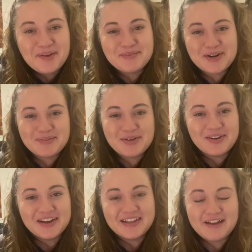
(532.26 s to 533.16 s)
But I'll be
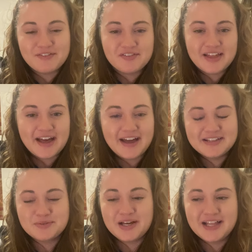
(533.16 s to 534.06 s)
going live with that,
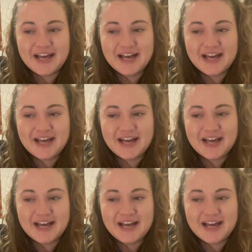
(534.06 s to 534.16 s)
as well